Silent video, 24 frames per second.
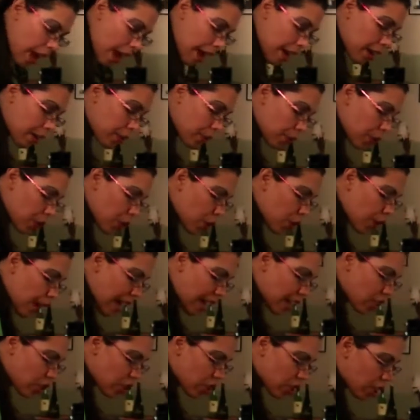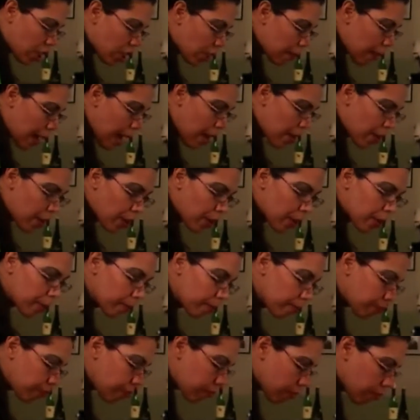And if you don't like chili powder,
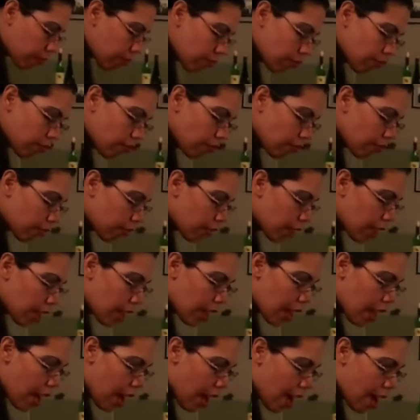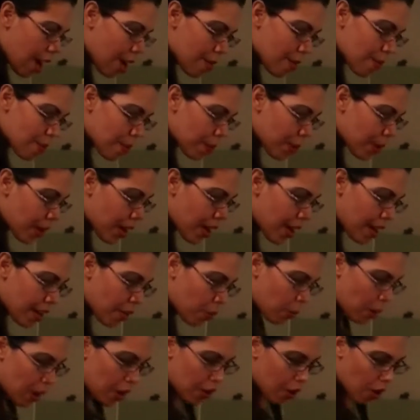put
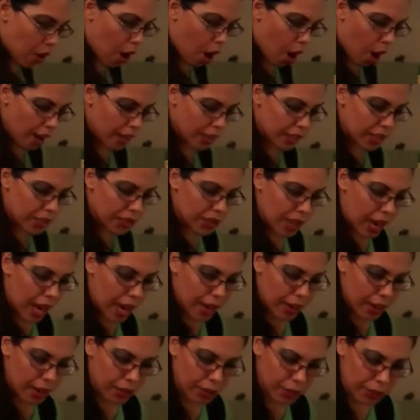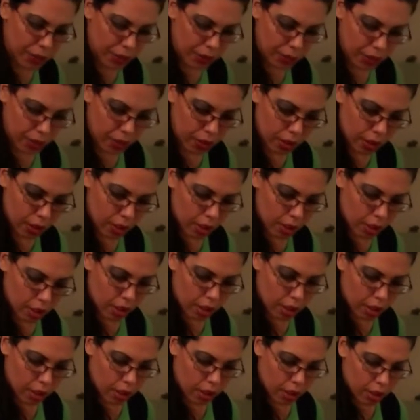what your heart desires.
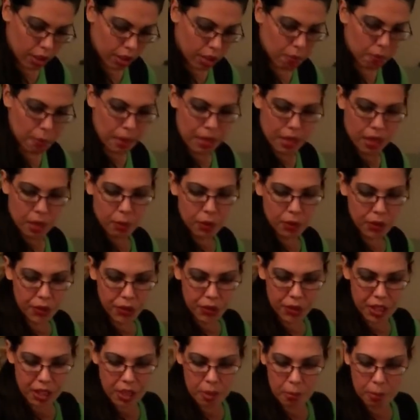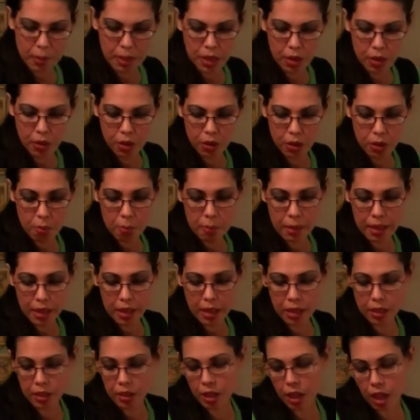You can make it with cinnamon, you can make
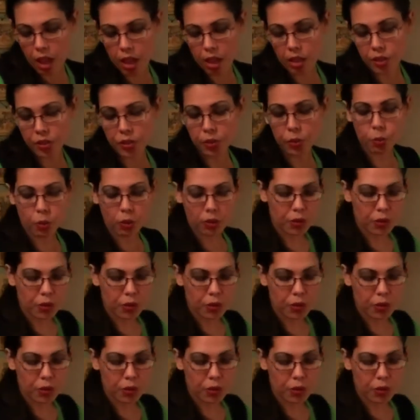it as